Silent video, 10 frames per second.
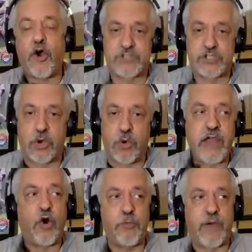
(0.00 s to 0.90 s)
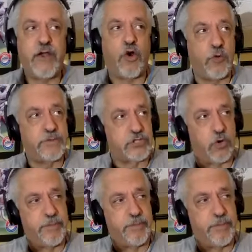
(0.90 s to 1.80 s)
so. I hope so,
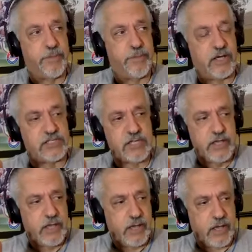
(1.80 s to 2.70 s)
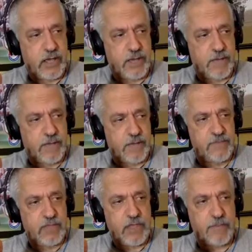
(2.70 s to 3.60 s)
because
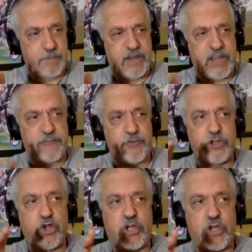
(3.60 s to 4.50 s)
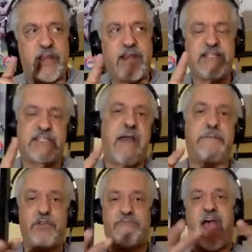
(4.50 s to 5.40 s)
but if we look at an
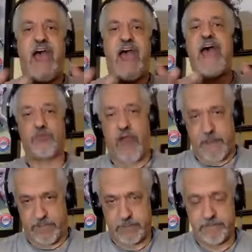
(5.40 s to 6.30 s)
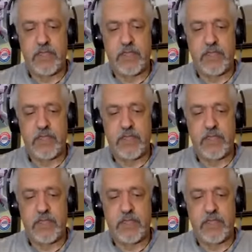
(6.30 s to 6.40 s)
example of hand wrapping